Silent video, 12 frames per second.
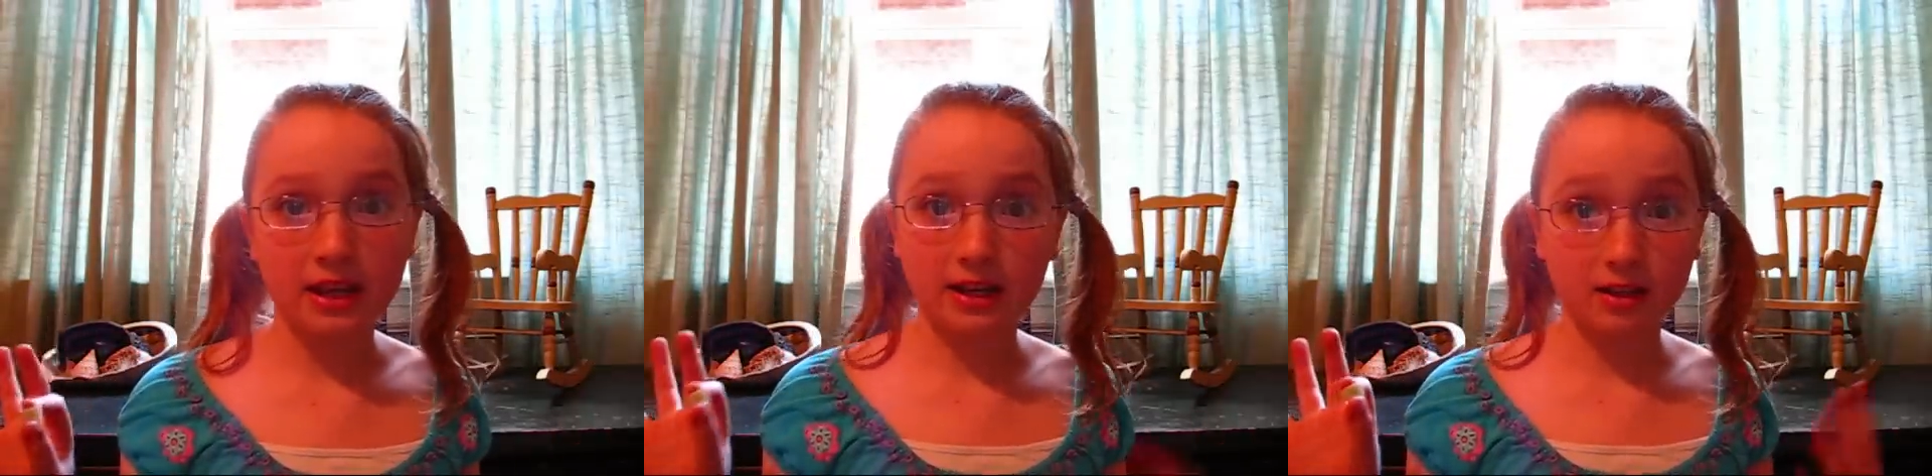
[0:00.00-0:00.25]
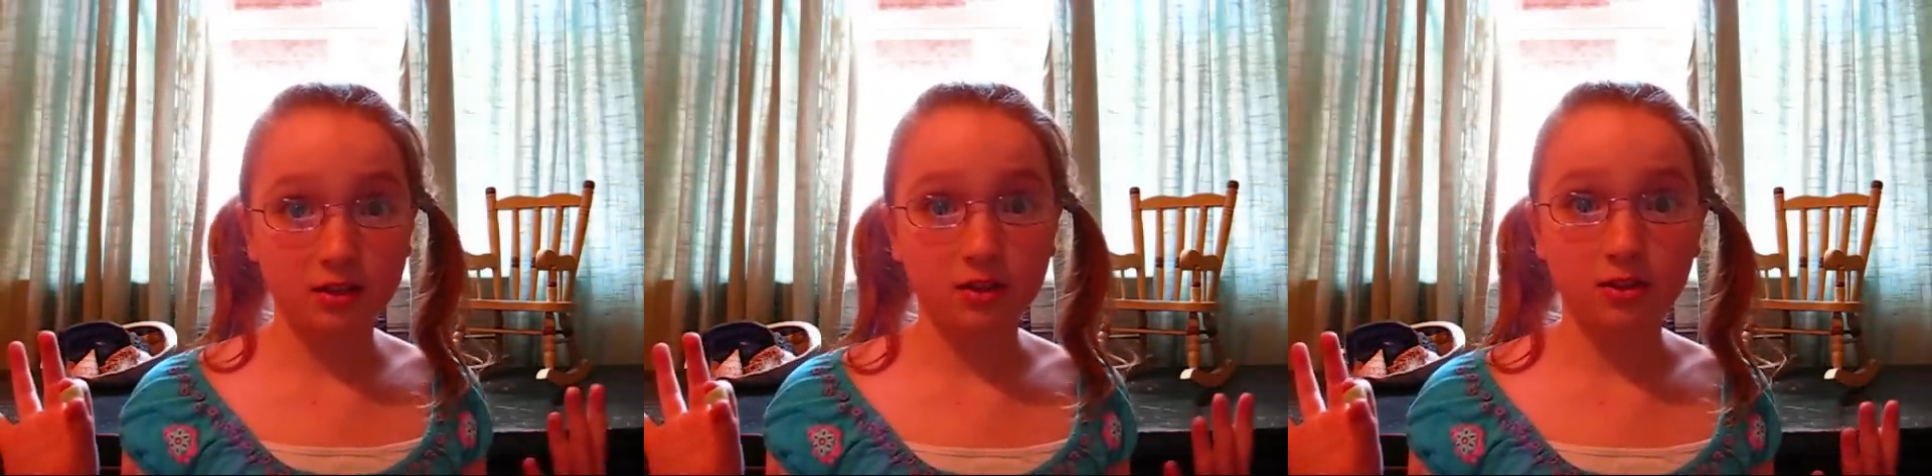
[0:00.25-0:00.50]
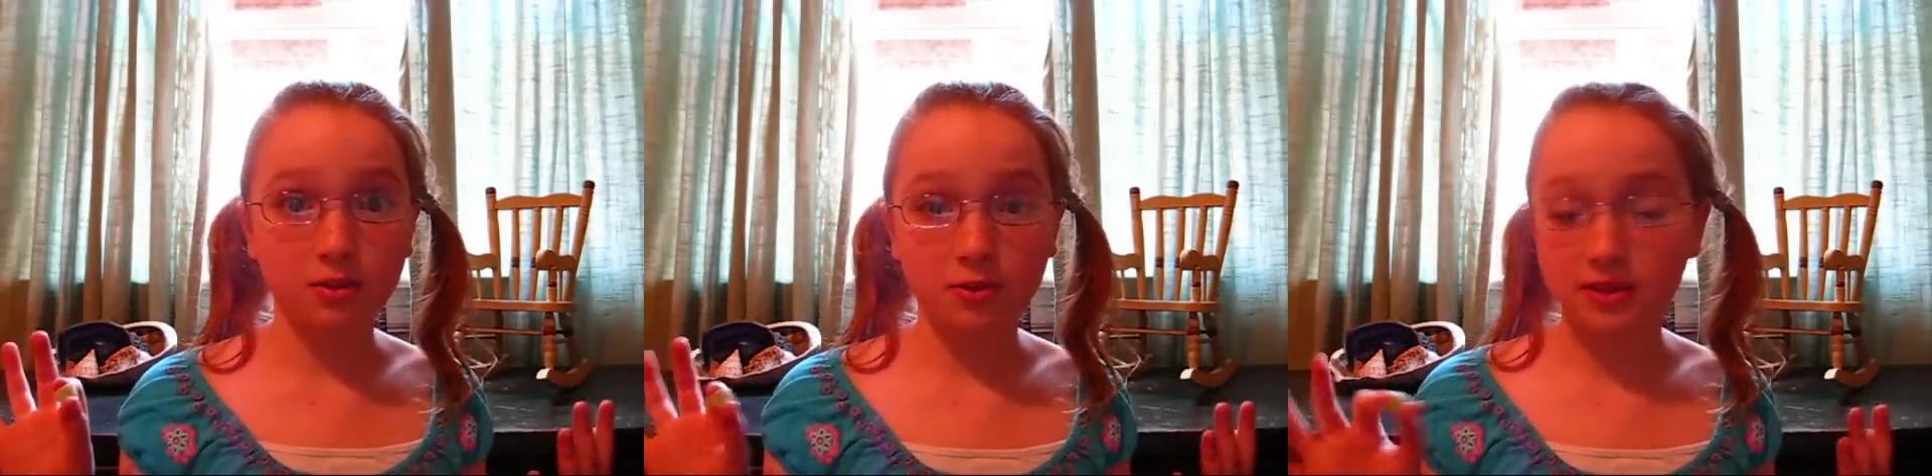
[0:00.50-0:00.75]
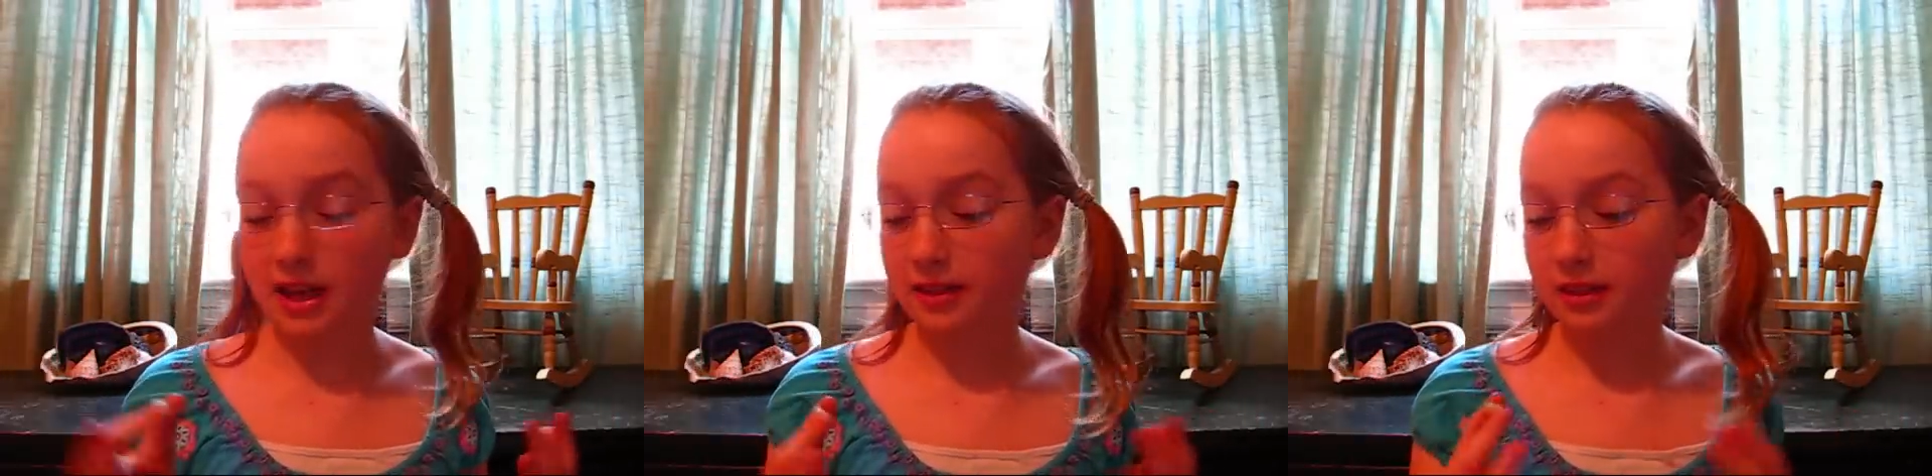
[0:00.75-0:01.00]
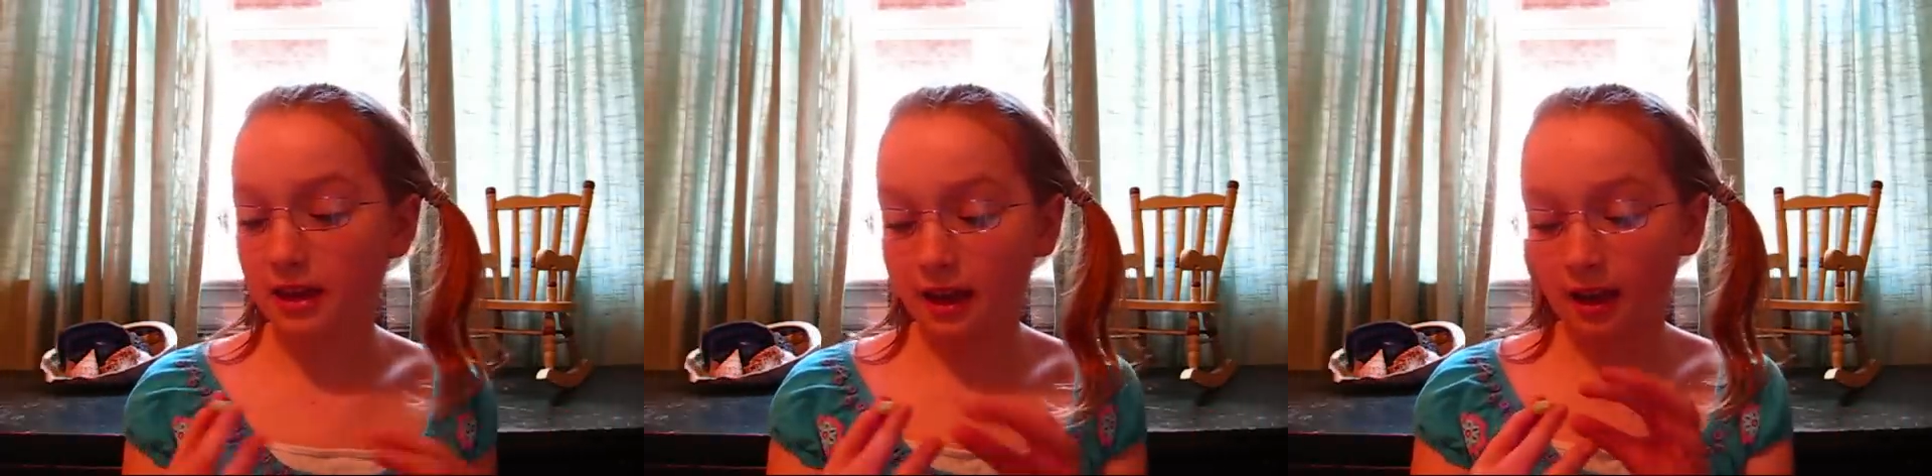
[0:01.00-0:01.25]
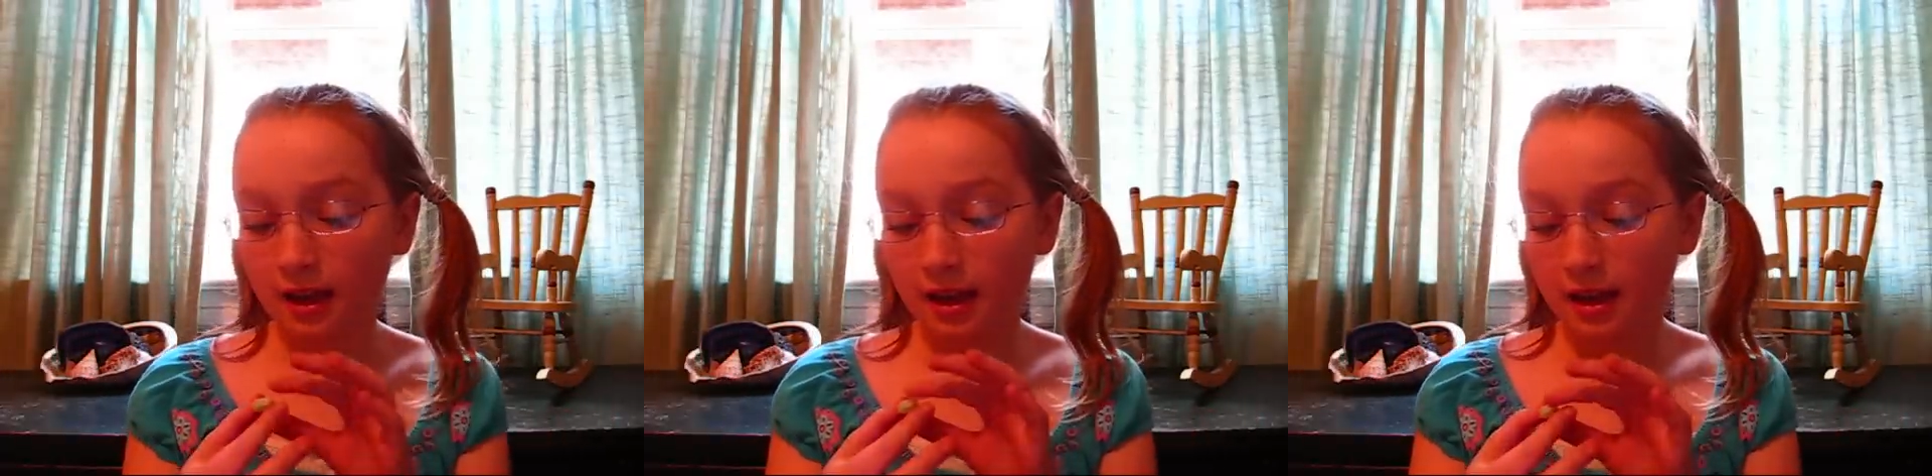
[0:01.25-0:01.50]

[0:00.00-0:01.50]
heck do you use that thing?